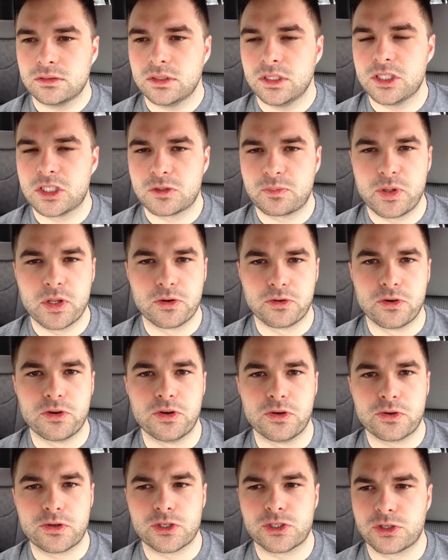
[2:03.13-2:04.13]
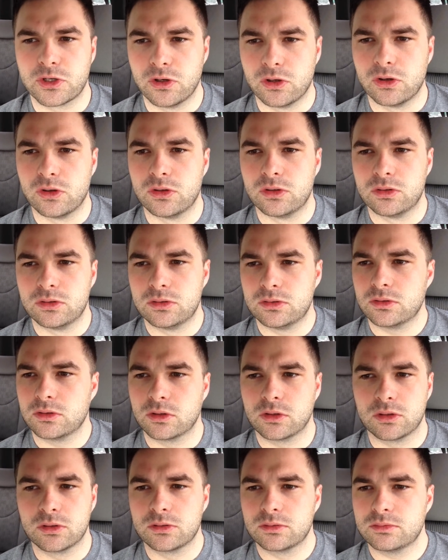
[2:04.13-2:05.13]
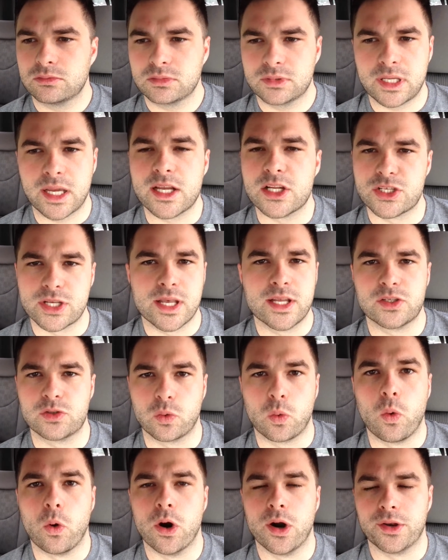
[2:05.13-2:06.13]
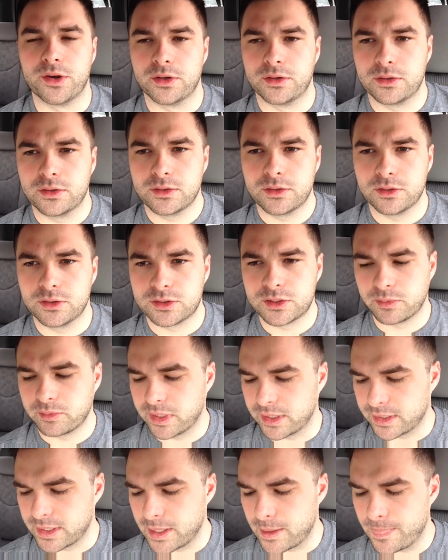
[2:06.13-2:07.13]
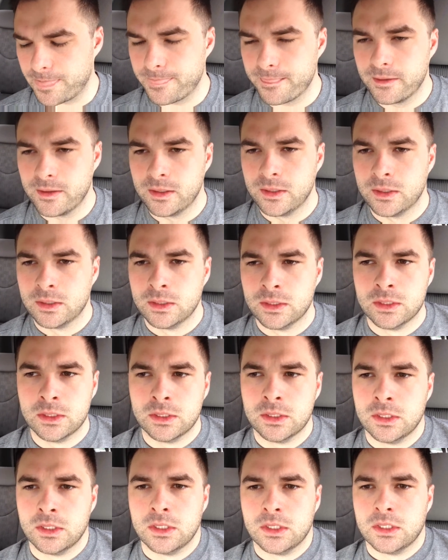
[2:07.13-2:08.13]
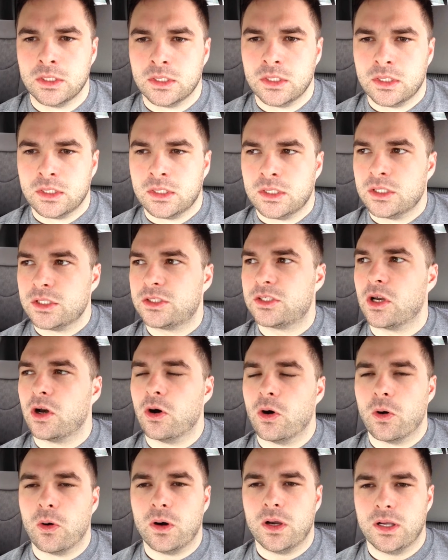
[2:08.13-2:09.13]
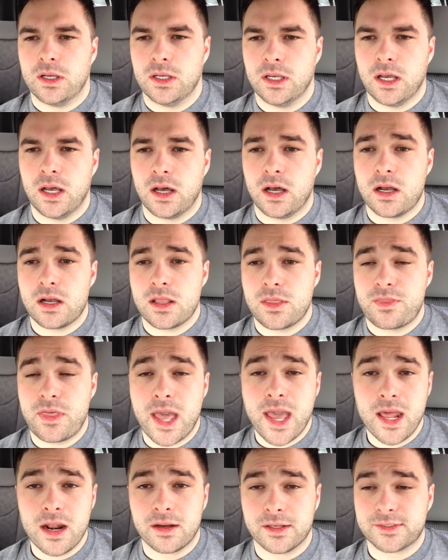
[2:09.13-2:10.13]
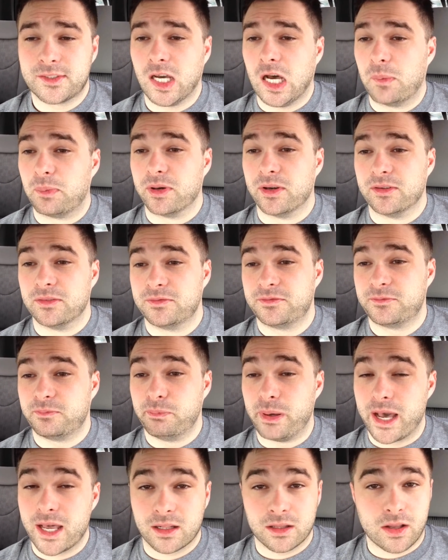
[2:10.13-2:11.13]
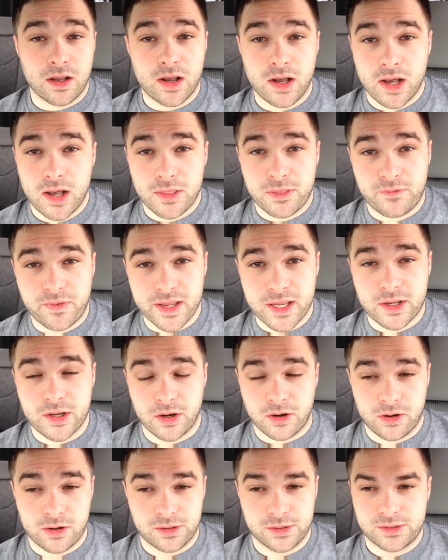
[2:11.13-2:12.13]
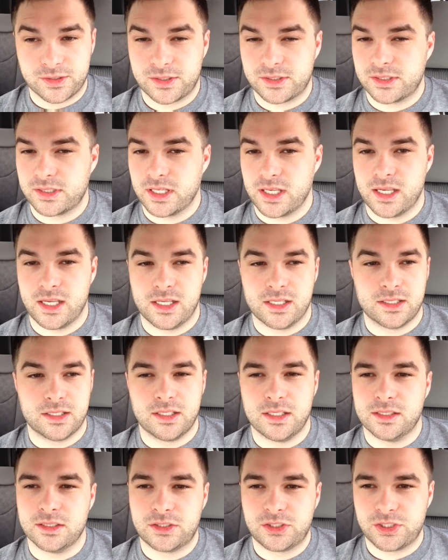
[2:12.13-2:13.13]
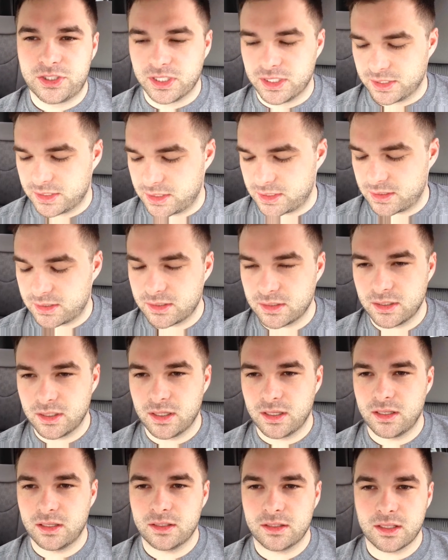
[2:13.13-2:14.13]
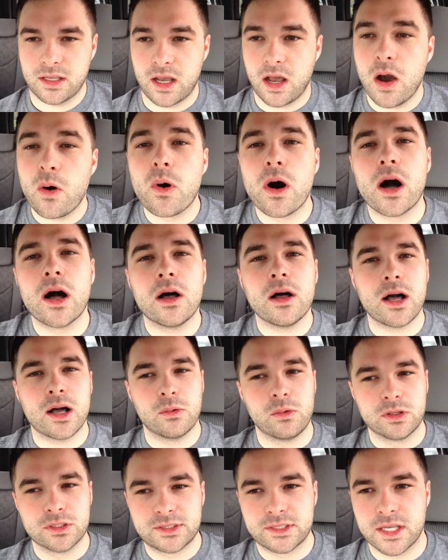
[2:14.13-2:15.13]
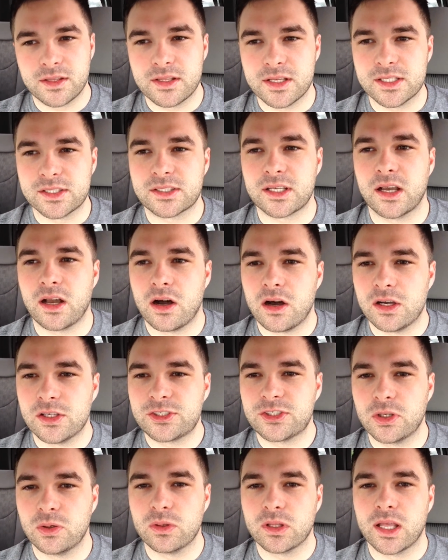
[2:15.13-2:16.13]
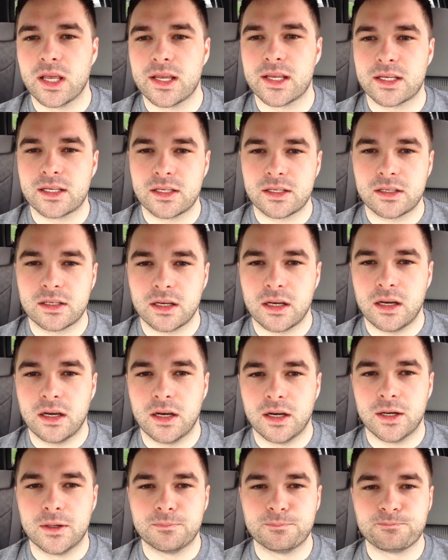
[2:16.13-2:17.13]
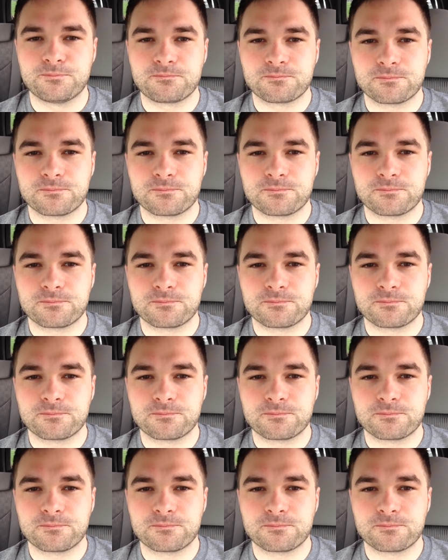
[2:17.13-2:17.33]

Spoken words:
unit you control or gauge edge 1 or something like that. So that on top of Battle of Hoth fake cards is just. Oh, I will say this. I also like a